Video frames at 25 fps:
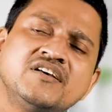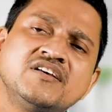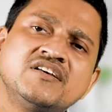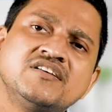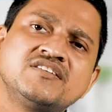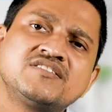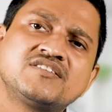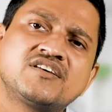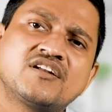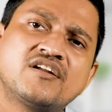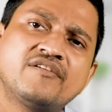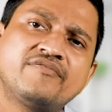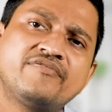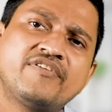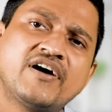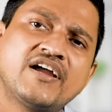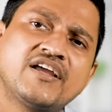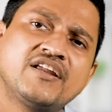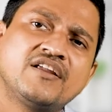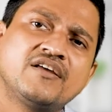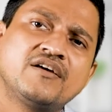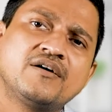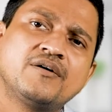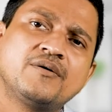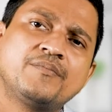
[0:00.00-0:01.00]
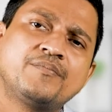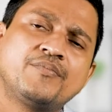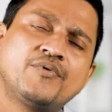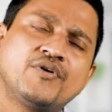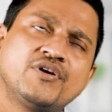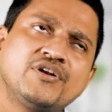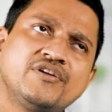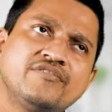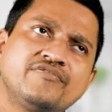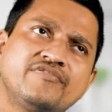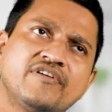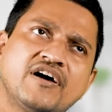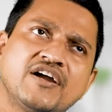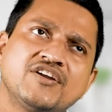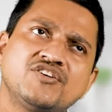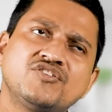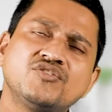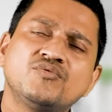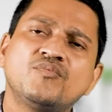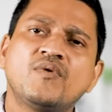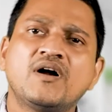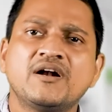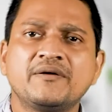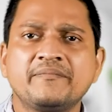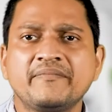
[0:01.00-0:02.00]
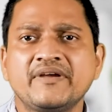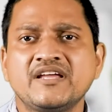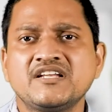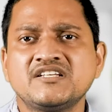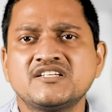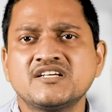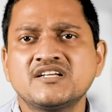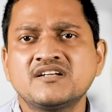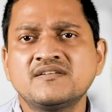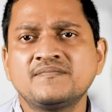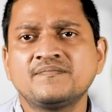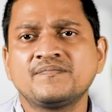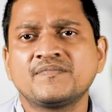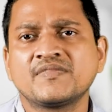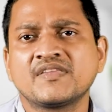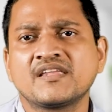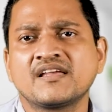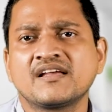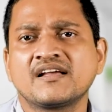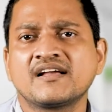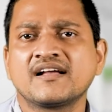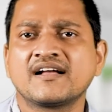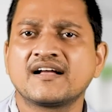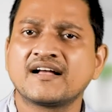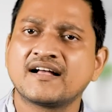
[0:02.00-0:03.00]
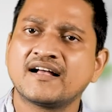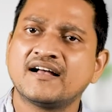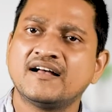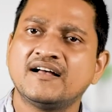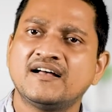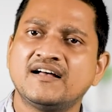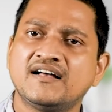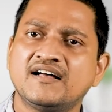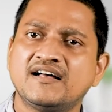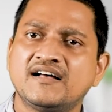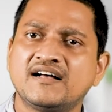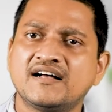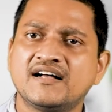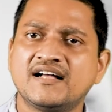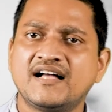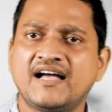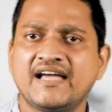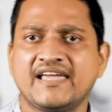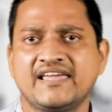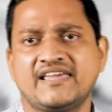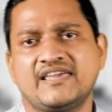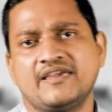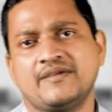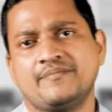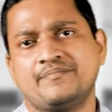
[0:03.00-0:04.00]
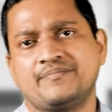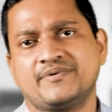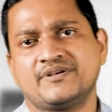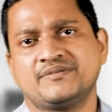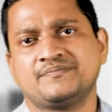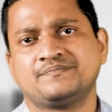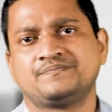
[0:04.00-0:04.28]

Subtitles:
0.5 to 1 meter high heap.